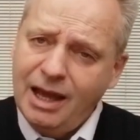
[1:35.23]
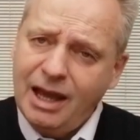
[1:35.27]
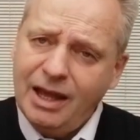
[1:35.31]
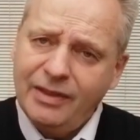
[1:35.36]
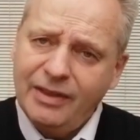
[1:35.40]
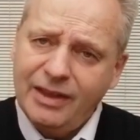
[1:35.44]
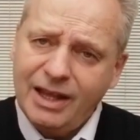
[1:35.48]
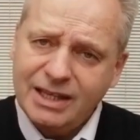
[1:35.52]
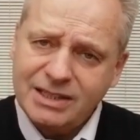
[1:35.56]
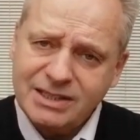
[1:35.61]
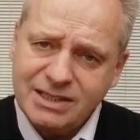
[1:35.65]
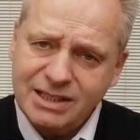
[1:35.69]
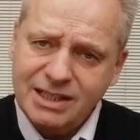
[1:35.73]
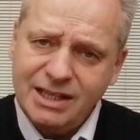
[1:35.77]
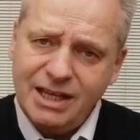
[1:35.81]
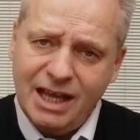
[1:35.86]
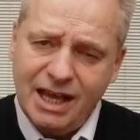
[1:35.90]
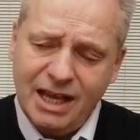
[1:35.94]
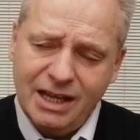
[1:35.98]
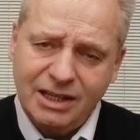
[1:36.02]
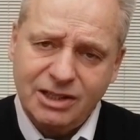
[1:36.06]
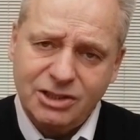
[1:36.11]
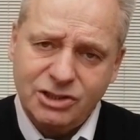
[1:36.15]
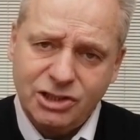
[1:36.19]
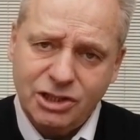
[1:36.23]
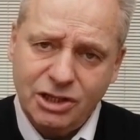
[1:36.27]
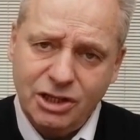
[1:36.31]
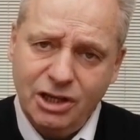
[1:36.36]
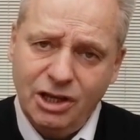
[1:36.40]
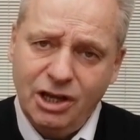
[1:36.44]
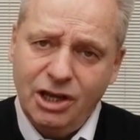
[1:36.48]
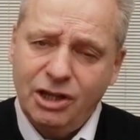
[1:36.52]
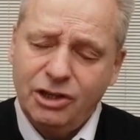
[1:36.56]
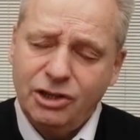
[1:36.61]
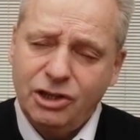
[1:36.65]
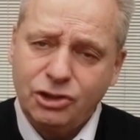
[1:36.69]
And that's the energy
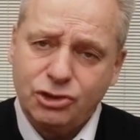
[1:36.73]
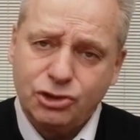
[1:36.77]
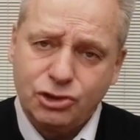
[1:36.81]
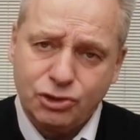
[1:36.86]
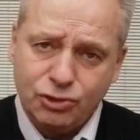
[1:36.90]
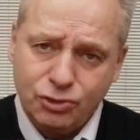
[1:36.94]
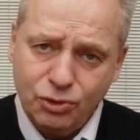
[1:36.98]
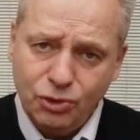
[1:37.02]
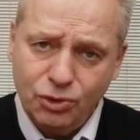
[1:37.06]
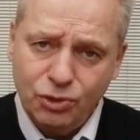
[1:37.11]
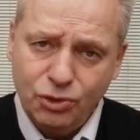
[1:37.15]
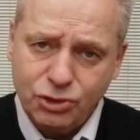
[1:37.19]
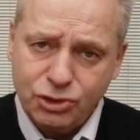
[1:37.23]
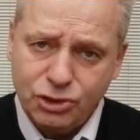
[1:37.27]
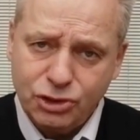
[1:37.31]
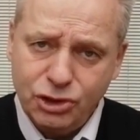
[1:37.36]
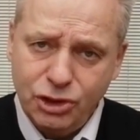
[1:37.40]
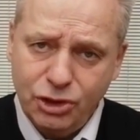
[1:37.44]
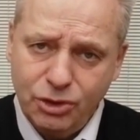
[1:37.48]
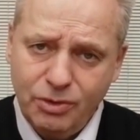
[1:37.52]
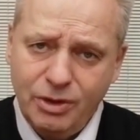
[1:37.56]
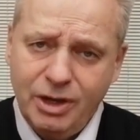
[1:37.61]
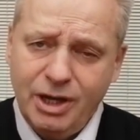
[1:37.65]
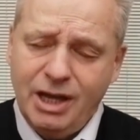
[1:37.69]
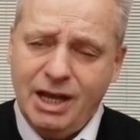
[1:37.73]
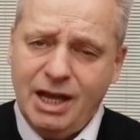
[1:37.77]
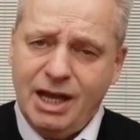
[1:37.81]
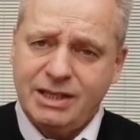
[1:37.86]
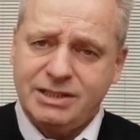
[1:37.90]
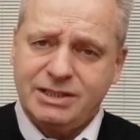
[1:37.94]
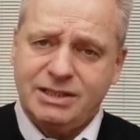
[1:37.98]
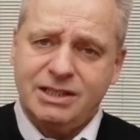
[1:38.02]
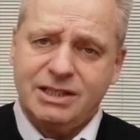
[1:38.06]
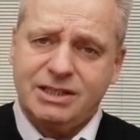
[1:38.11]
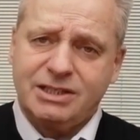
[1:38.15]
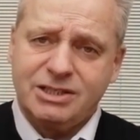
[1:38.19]
that draws you
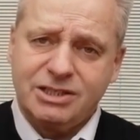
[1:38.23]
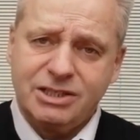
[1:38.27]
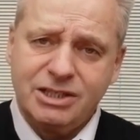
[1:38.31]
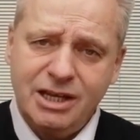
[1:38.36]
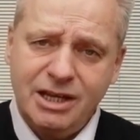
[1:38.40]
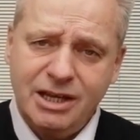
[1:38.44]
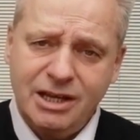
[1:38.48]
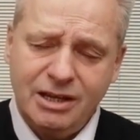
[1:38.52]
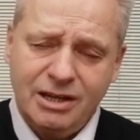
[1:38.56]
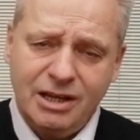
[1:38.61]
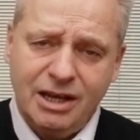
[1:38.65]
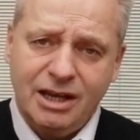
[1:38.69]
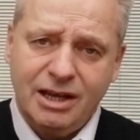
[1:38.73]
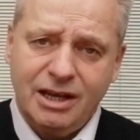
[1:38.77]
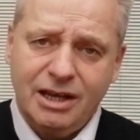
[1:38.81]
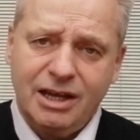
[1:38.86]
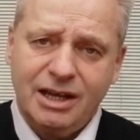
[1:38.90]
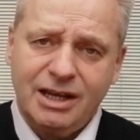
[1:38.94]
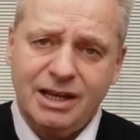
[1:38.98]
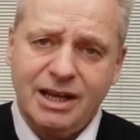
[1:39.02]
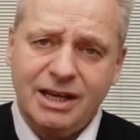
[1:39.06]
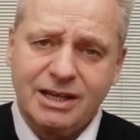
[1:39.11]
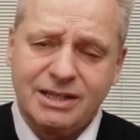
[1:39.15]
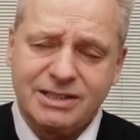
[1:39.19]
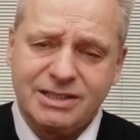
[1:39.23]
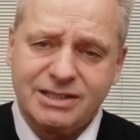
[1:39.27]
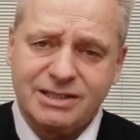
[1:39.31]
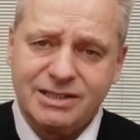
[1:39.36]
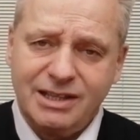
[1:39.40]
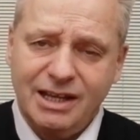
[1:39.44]
as an, exer- eh, eh,